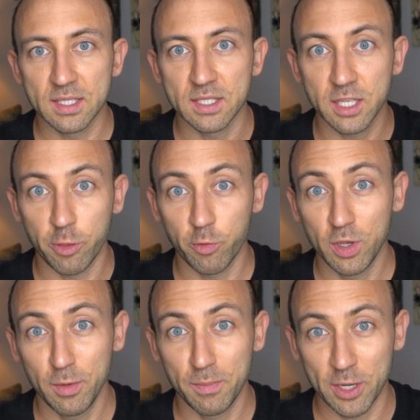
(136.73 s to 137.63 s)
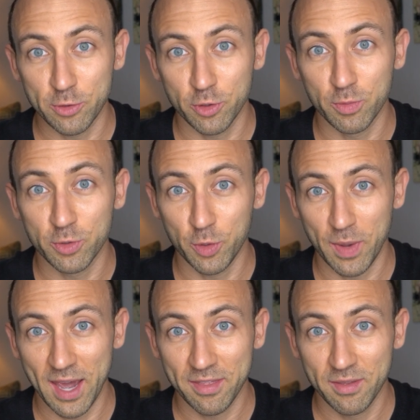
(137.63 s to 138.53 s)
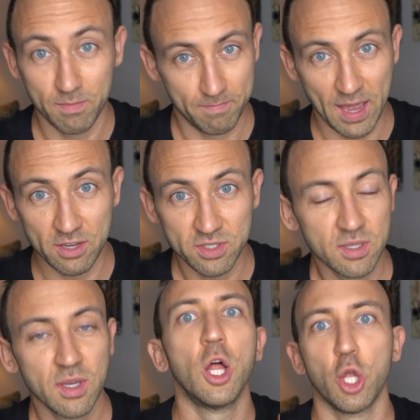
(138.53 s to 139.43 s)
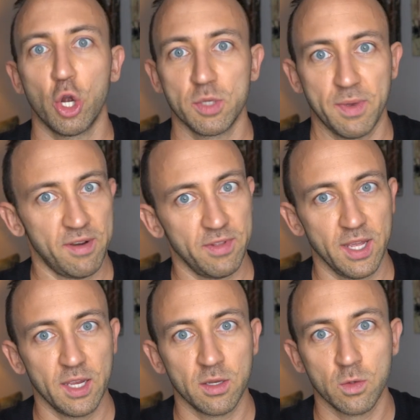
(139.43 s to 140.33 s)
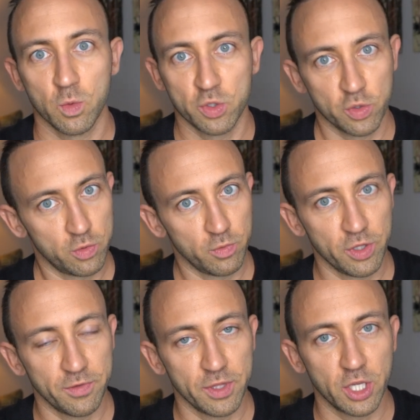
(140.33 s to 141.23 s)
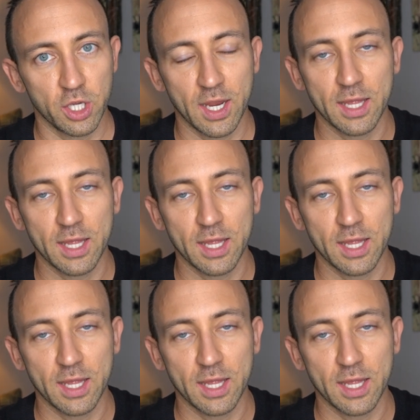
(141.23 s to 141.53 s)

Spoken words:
This was a 3-bedroom, 2-bath house, a large amount of land, which was really, really good.